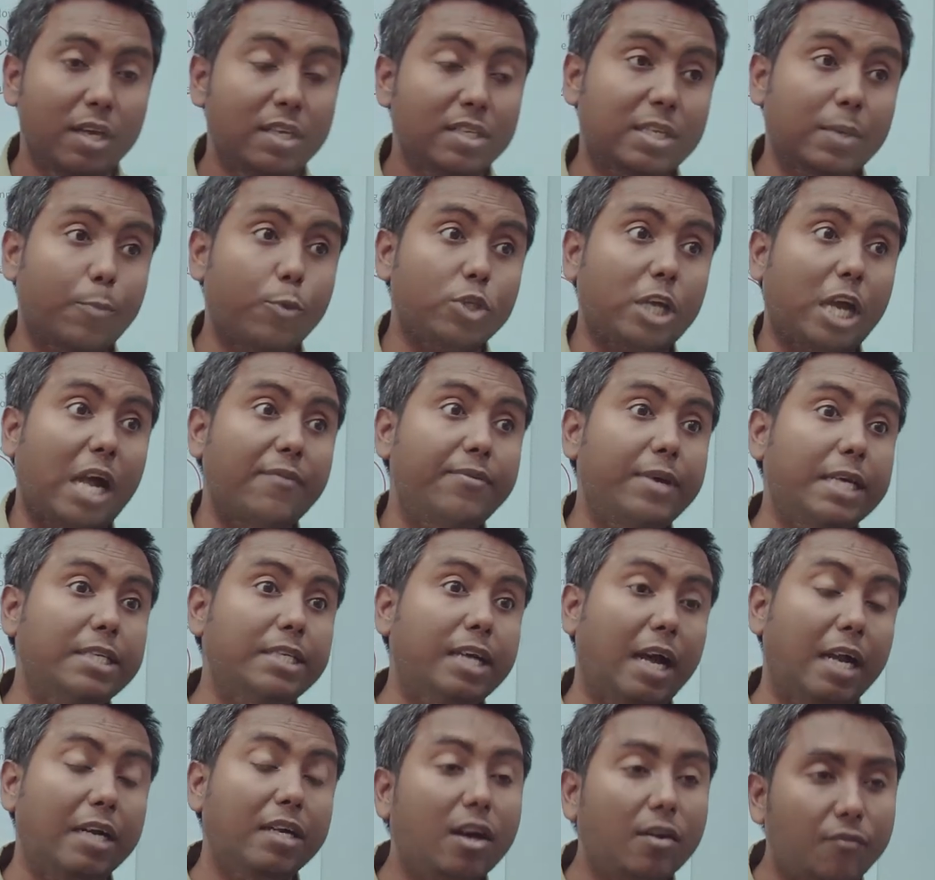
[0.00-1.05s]
Suppose RBI is
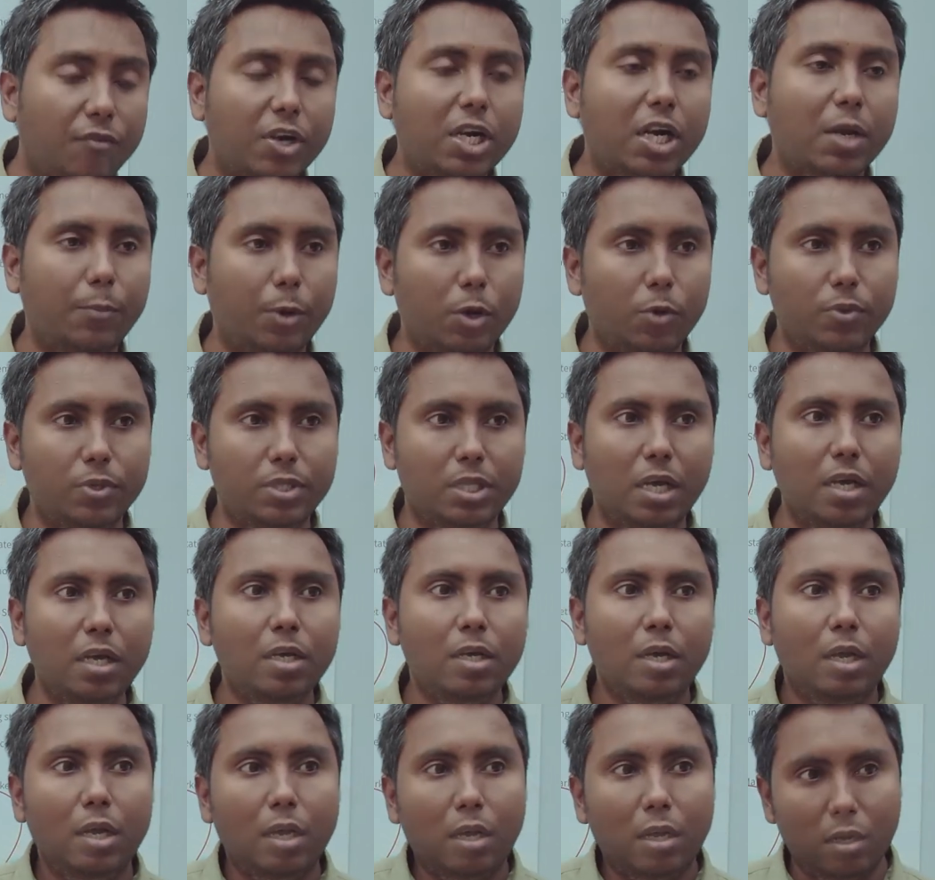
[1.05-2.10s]
uncomfortable with the
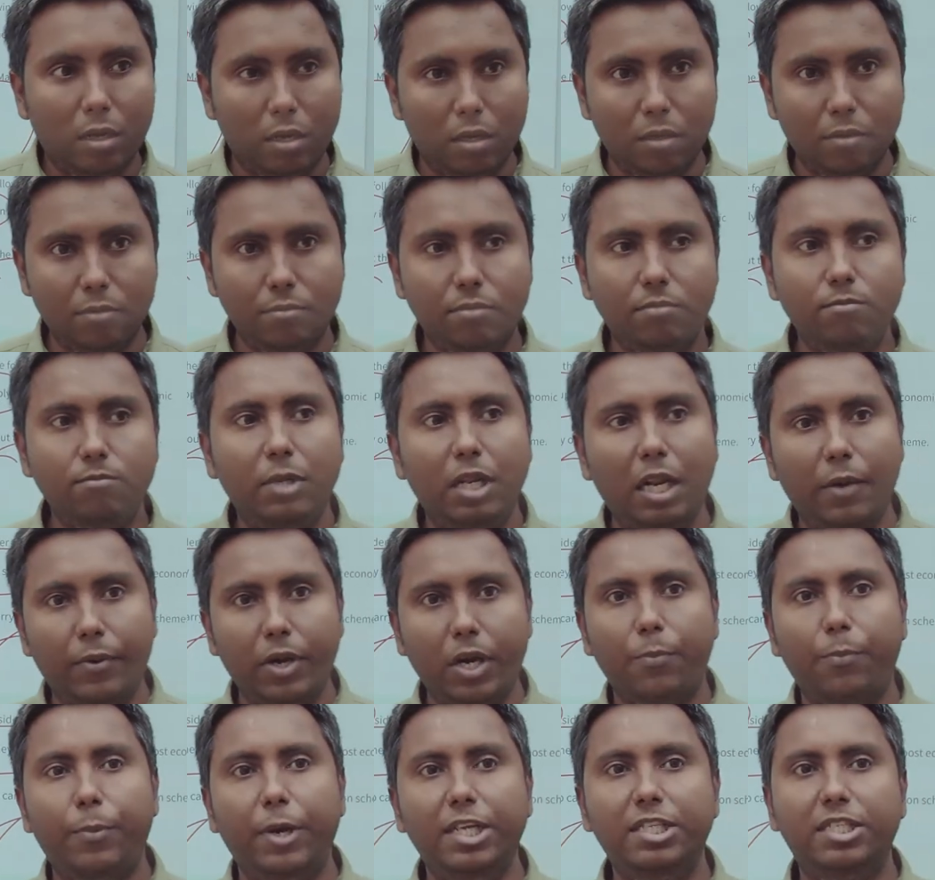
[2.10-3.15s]
uh, level
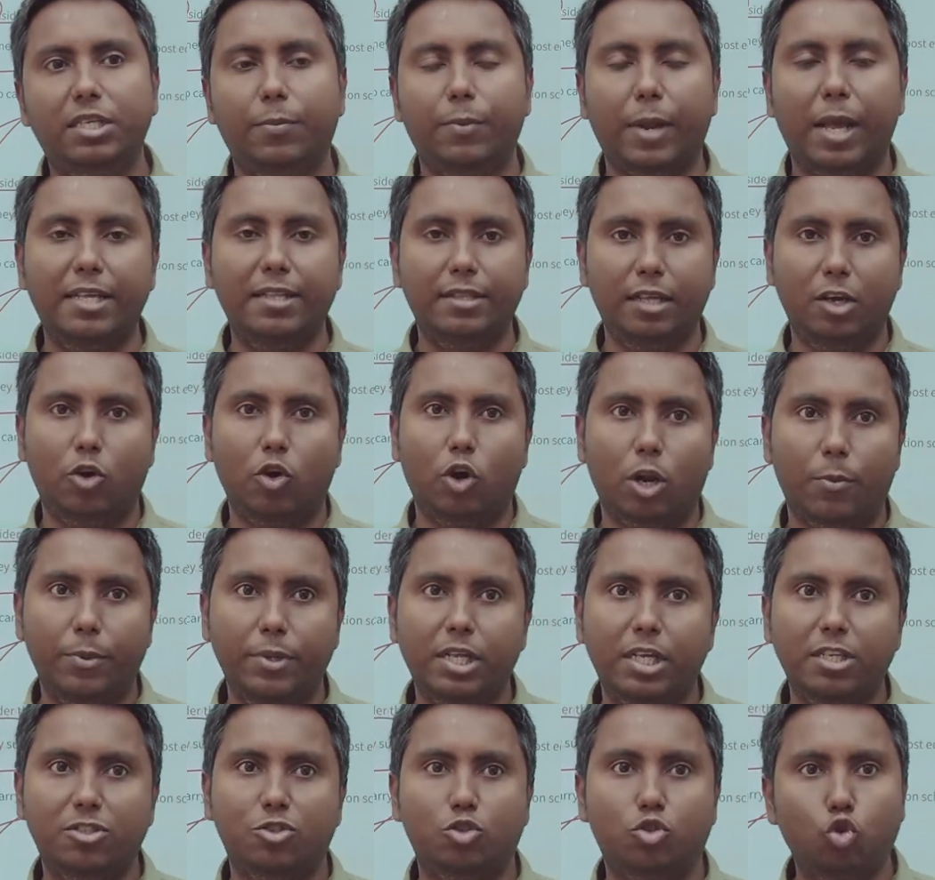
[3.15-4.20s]
of money supply in the economy,
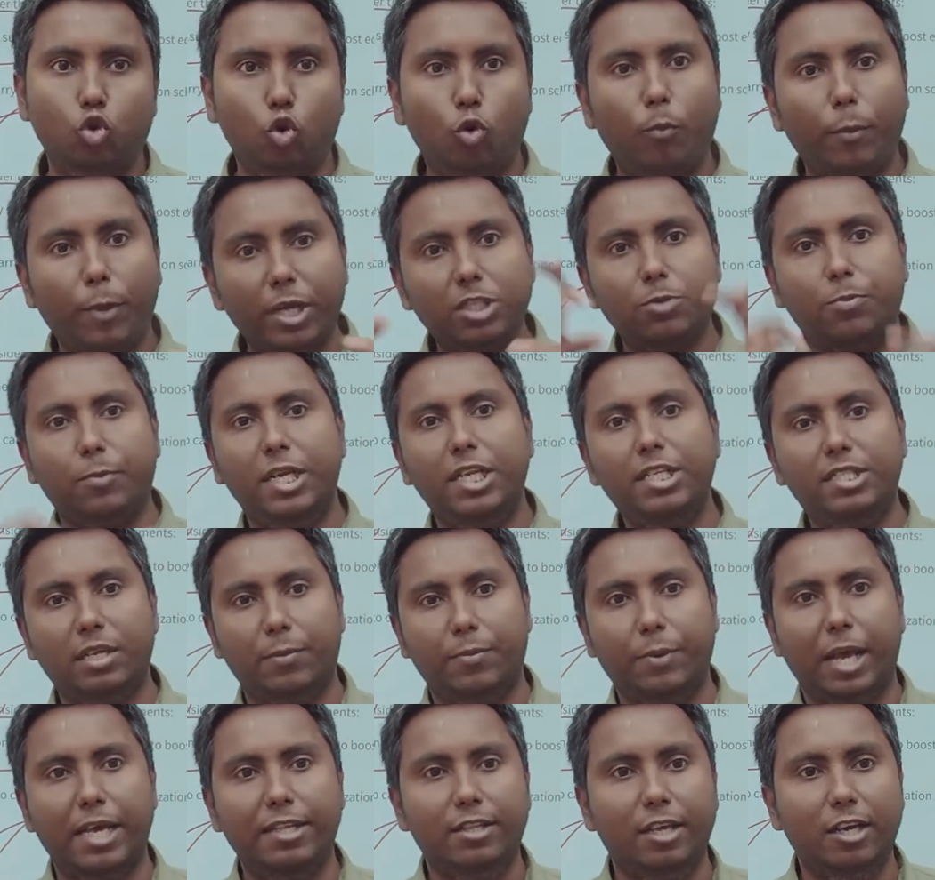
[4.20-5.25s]
there is too much money
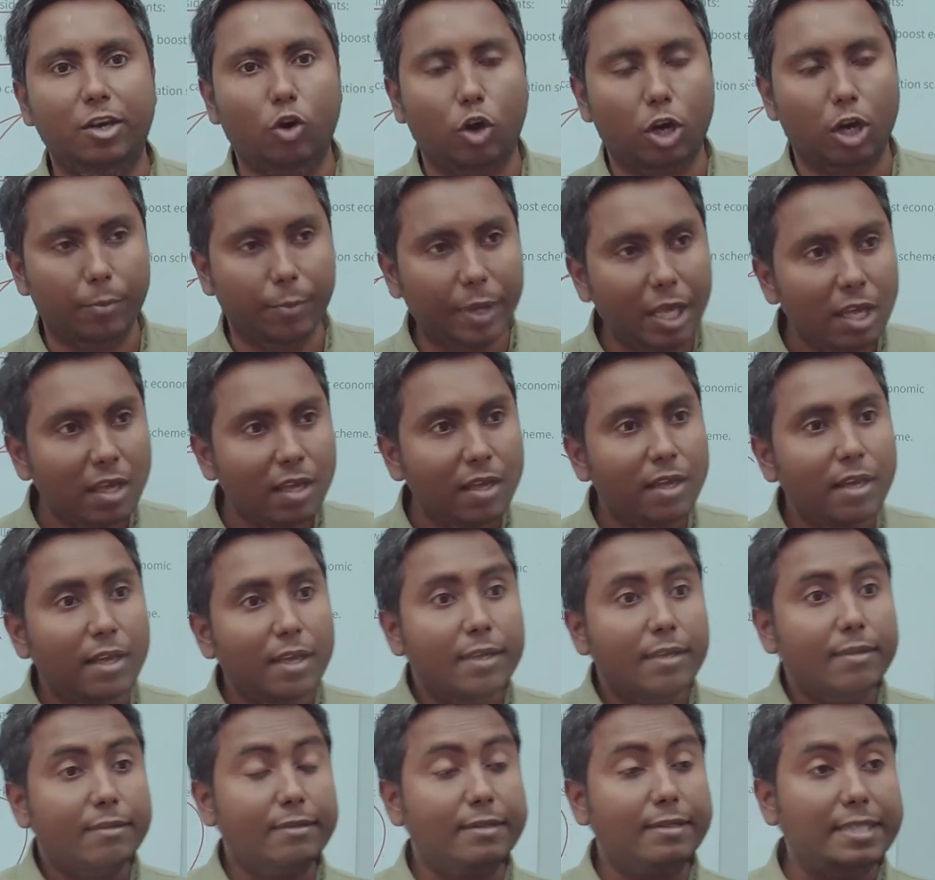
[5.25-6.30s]
supply in the economy,
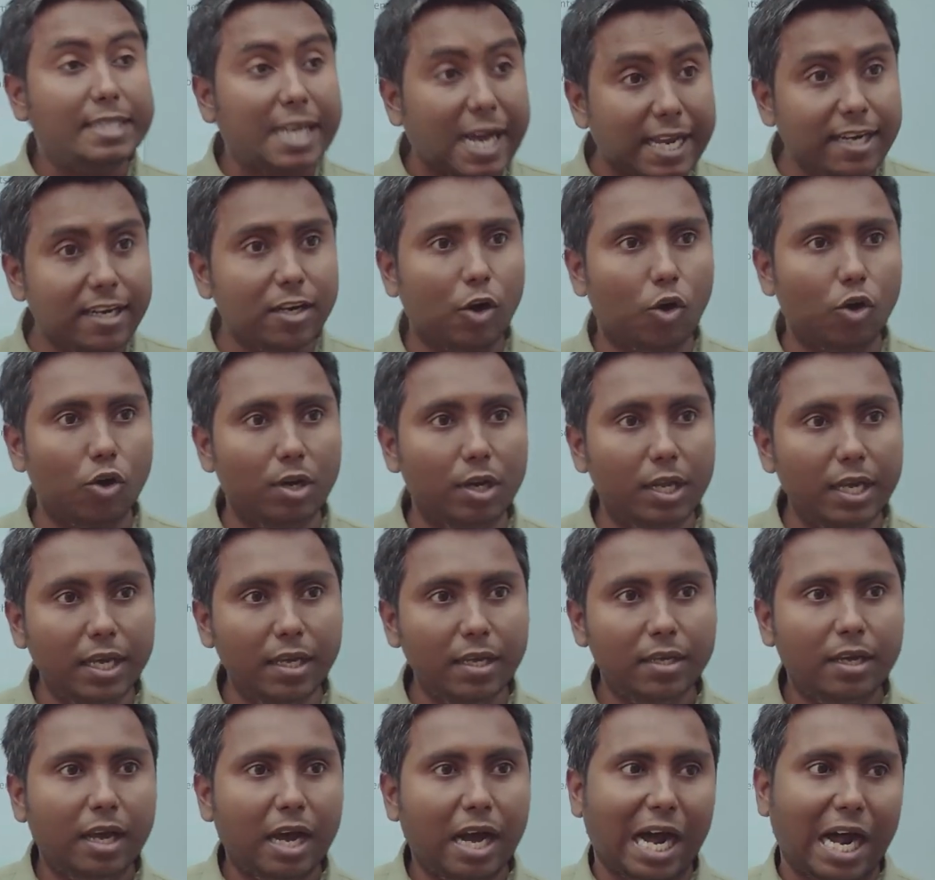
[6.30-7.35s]
then only
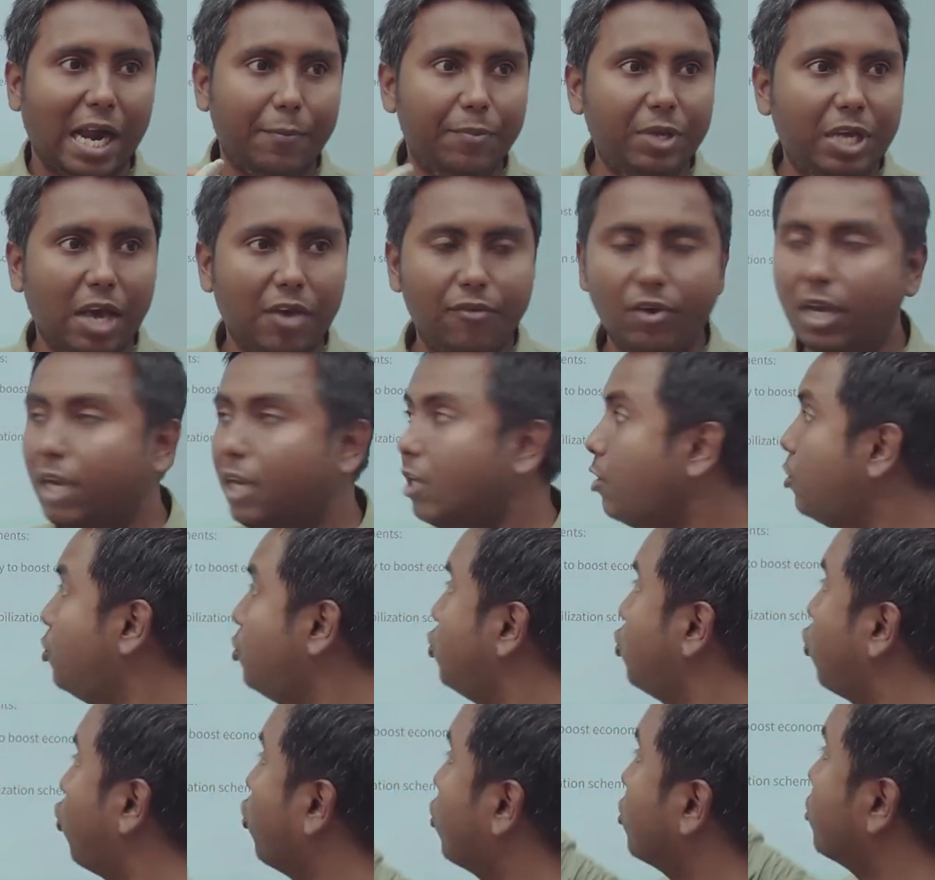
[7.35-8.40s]
RBI will
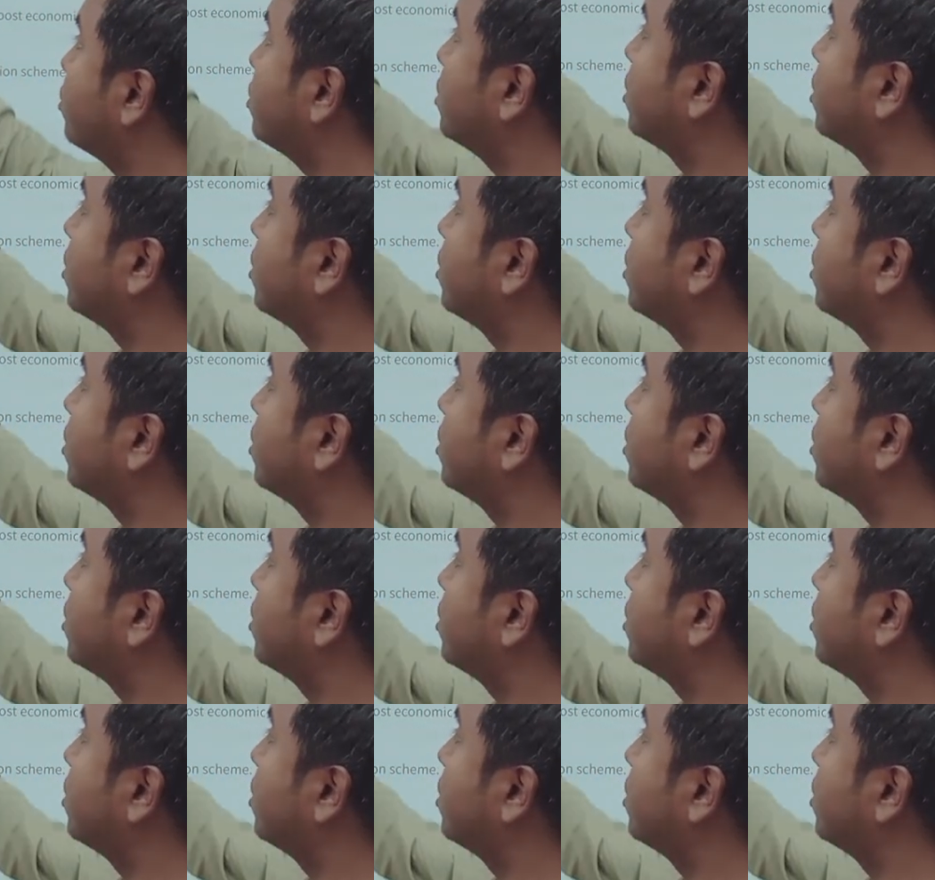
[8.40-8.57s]
use